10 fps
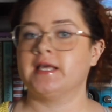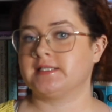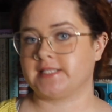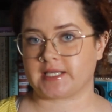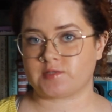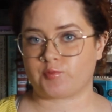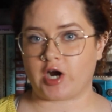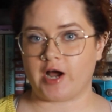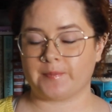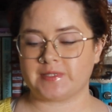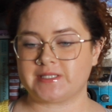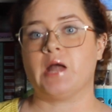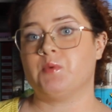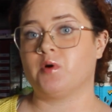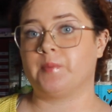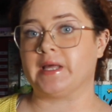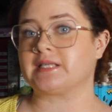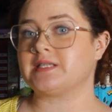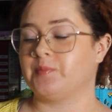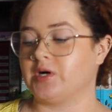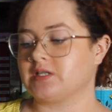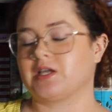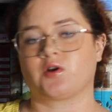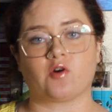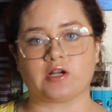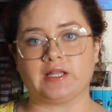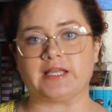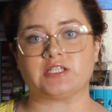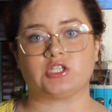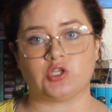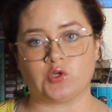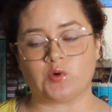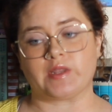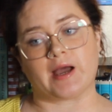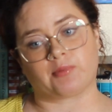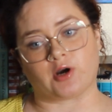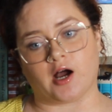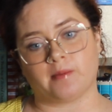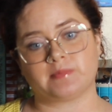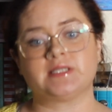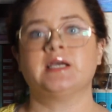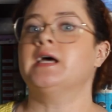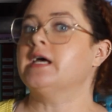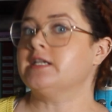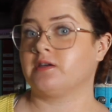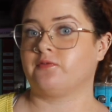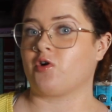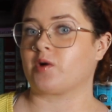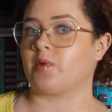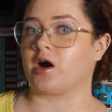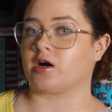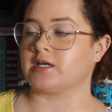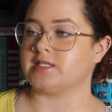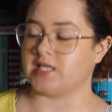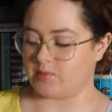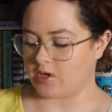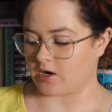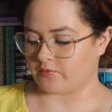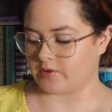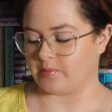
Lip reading: 6 prompts and we will pick some books that correlate to that prompt to form our TBR for the